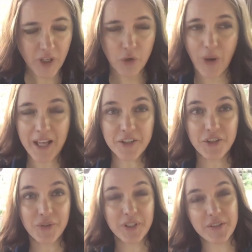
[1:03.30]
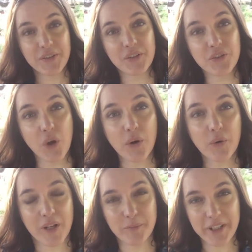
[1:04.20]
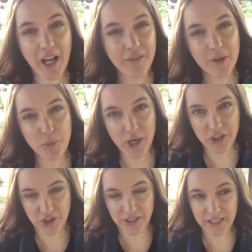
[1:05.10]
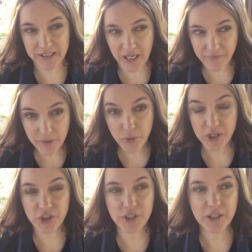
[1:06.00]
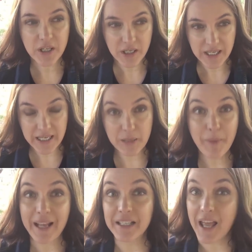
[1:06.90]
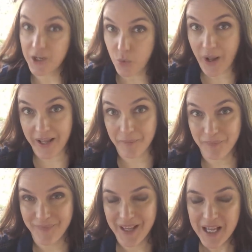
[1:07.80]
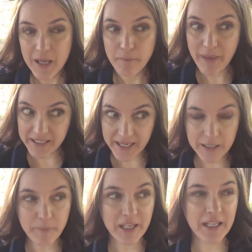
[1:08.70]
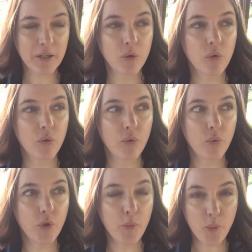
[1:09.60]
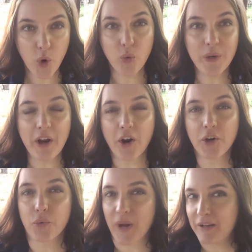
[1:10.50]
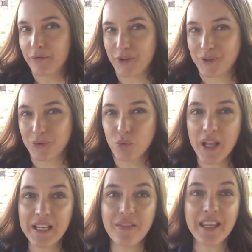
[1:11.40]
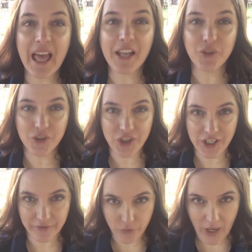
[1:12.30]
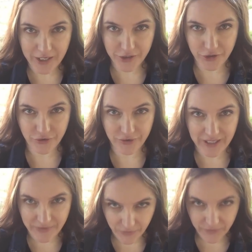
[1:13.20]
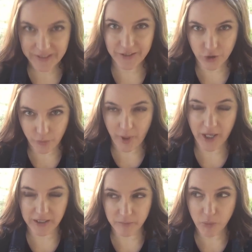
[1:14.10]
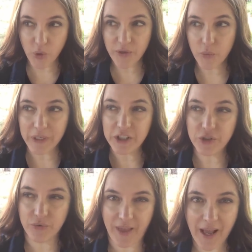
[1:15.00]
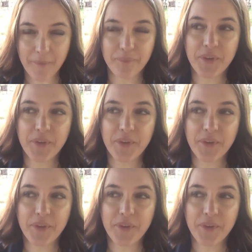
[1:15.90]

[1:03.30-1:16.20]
Gratitude is so incredibly high vibration and it's high vibration in a magnetic way. Magnetic meaning the more we are grateful, running the energy of gratitude in the physical body, the more that we do that,